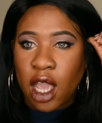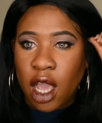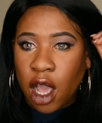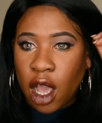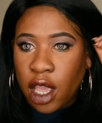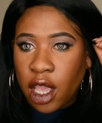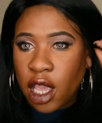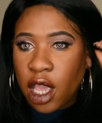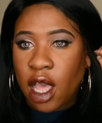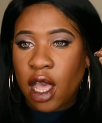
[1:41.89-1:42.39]

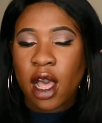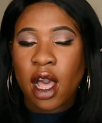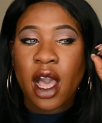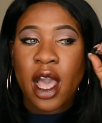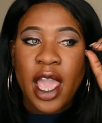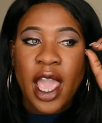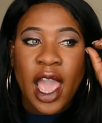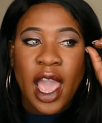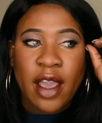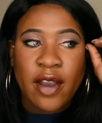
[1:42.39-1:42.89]

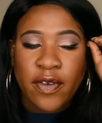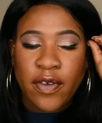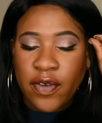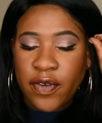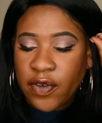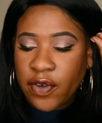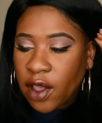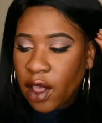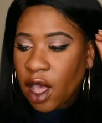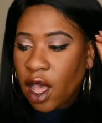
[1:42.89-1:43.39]

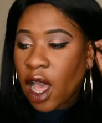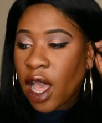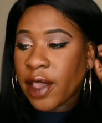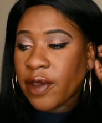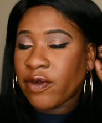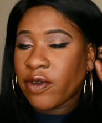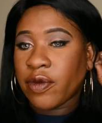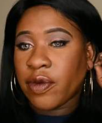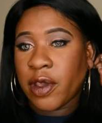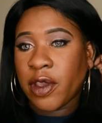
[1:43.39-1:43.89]
I
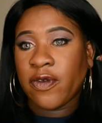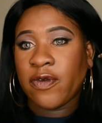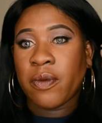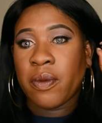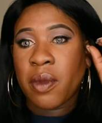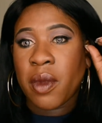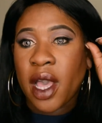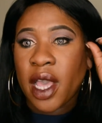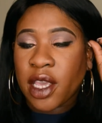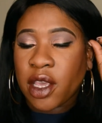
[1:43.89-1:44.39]
remove
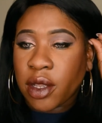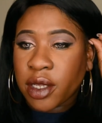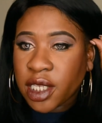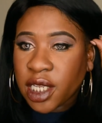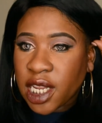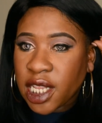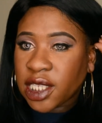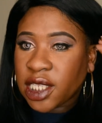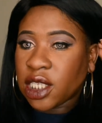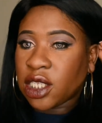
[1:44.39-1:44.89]
my contact
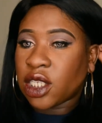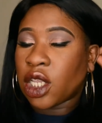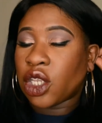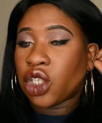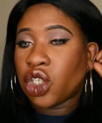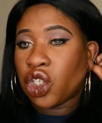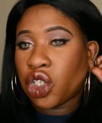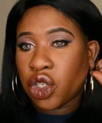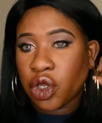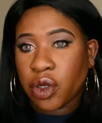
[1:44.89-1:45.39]
lenses
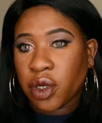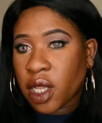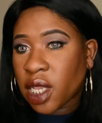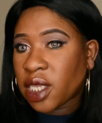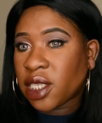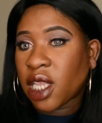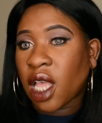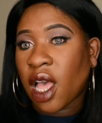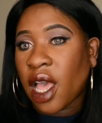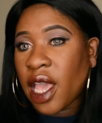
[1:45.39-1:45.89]
as soon as
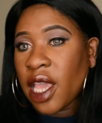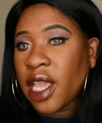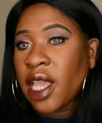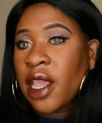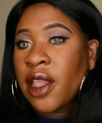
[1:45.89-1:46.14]
I